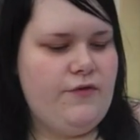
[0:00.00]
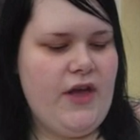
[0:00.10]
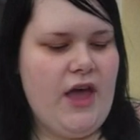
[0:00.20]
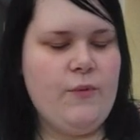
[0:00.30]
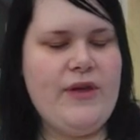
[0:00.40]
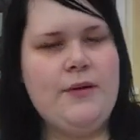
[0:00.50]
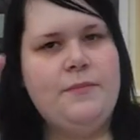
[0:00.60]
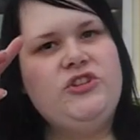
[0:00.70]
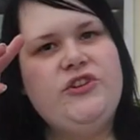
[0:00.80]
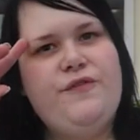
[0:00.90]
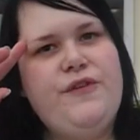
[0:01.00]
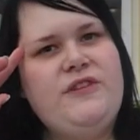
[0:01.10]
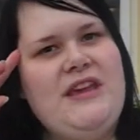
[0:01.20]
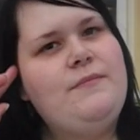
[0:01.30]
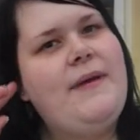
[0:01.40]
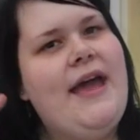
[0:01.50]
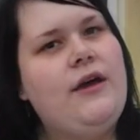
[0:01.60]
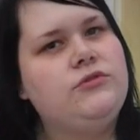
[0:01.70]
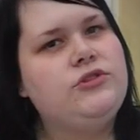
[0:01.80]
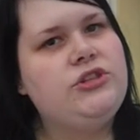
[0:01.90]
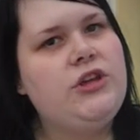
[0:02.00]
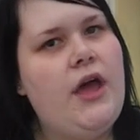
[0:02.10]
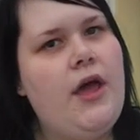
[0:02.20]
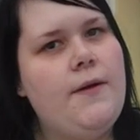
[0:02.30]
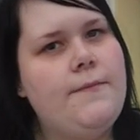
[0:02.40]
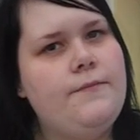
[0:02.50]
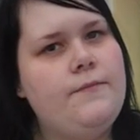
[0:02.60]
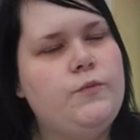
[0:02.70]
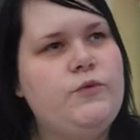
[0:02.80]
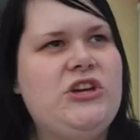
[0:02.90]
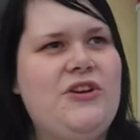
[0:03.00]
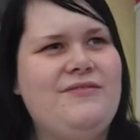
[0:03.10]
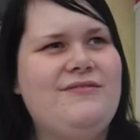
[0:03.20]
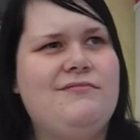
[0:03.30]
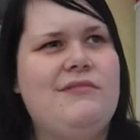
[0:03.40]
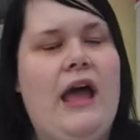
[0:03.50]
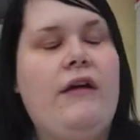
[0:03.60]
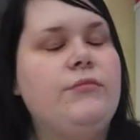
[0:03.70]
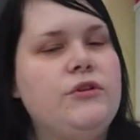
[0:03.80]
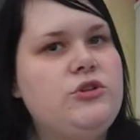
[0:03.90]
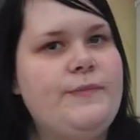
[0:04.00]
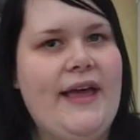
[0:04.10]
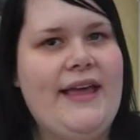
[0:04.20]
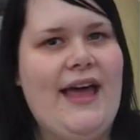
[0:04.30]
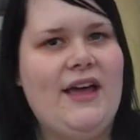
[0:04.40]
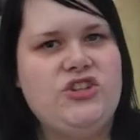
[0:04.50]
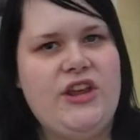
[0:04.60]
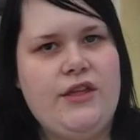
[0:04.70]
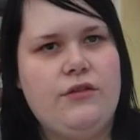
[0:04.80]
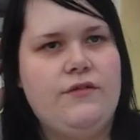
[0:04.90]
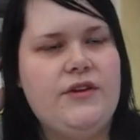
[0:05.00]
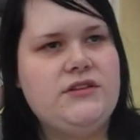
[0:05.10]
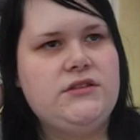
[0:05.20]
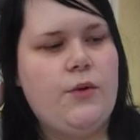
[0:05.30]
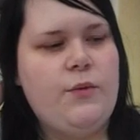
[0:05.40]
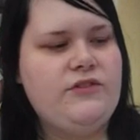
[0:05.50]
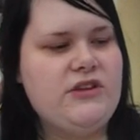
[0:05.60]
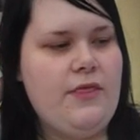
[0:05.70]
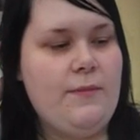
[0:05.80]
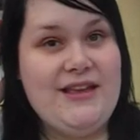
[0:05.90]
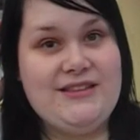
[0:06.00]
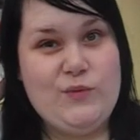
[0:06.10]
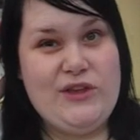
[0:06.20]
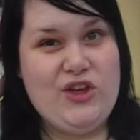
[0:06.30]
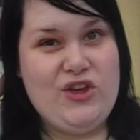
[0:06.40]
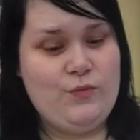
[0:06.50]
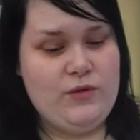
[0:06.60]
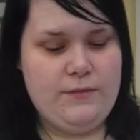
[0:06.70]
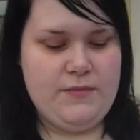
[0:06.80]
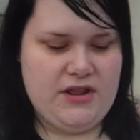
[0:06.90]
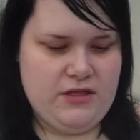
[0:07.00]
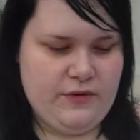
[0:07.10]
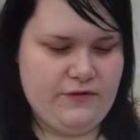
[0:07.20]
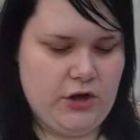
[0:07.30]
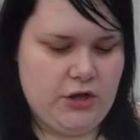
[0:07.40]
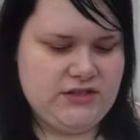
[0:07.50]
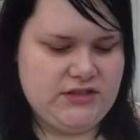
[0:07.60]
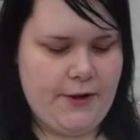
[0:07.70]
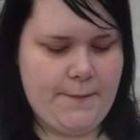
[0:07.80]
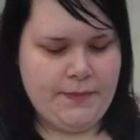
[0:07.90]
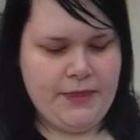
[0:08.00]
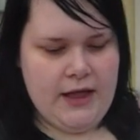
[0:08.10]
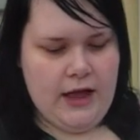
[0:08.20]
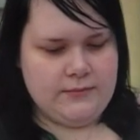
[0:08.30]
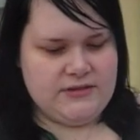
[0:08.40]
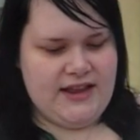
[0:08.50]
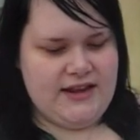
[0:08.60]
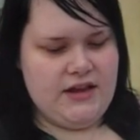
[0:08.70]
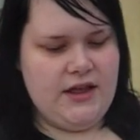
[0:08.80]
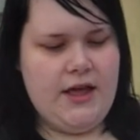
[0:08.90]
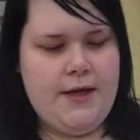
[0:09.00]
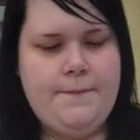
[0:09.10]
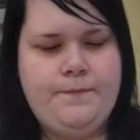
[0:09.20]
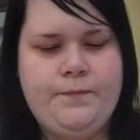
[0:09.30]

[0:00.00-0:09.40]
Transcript: for her, we had a budget of £15. We don't have much spare cash, either of us. So we've done the best that we could with the money that we've got. So I'm sending her